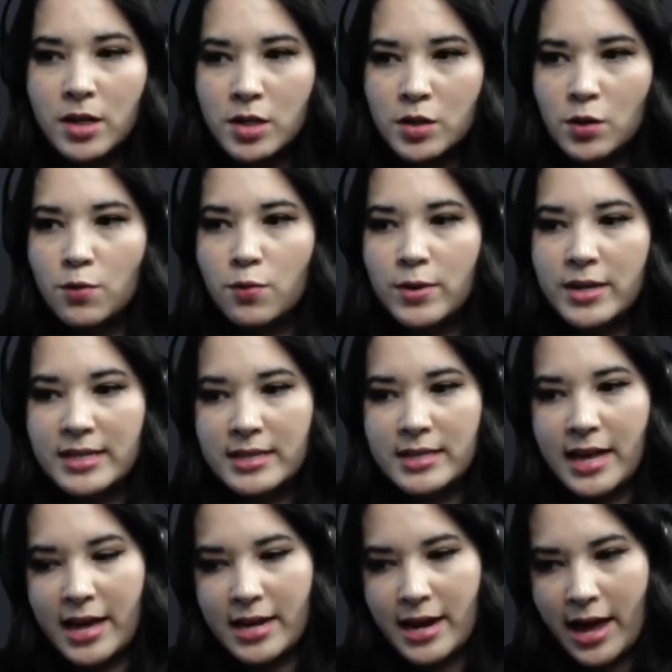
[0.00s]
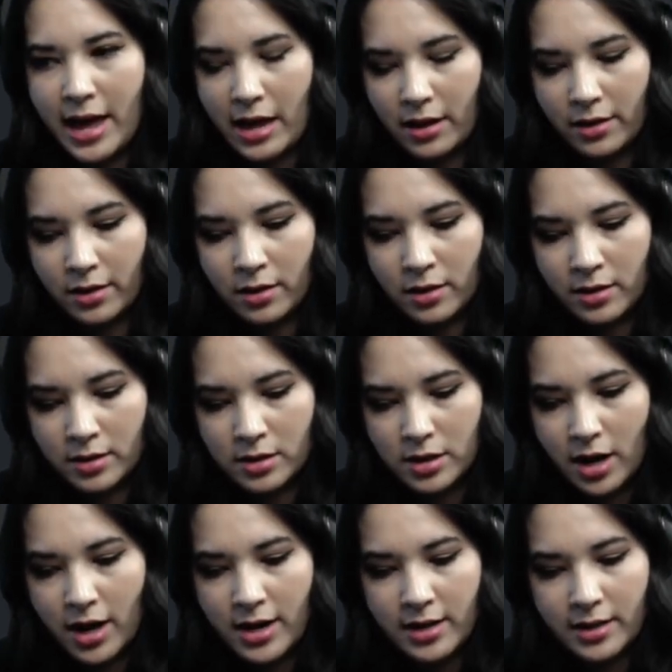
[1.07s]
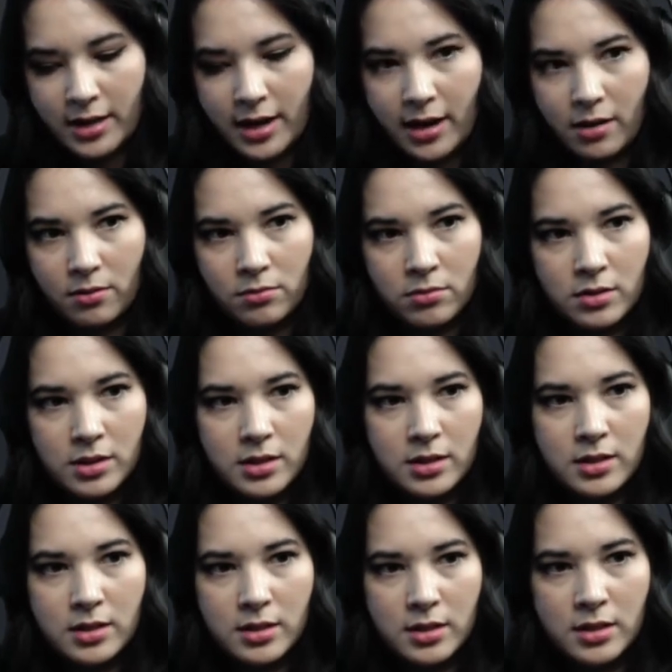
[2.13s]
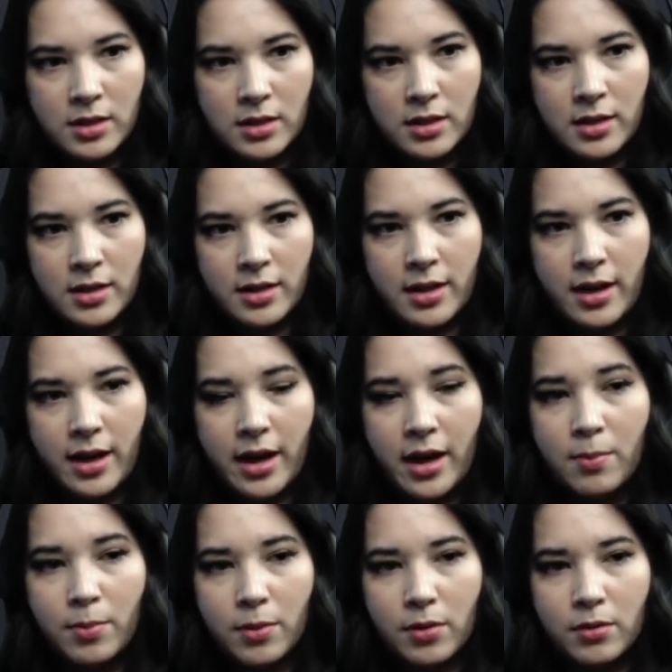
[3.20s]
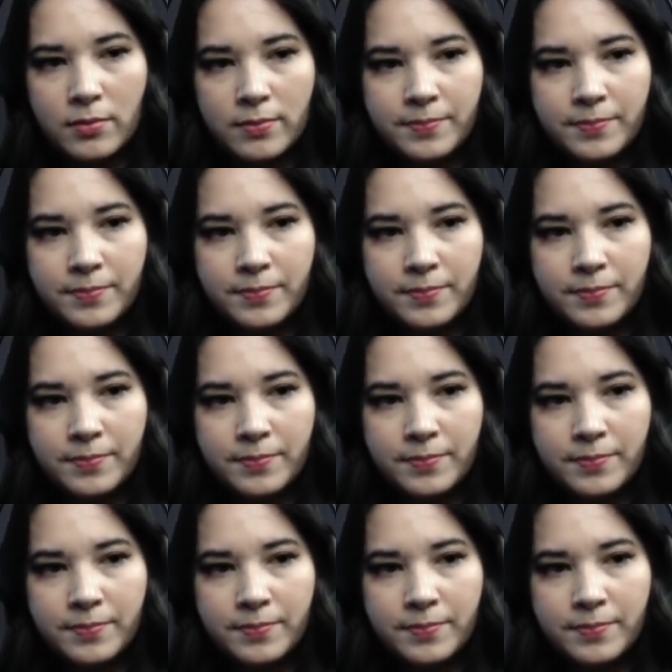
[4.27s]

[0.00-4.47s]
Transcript: So if we said l.count apple,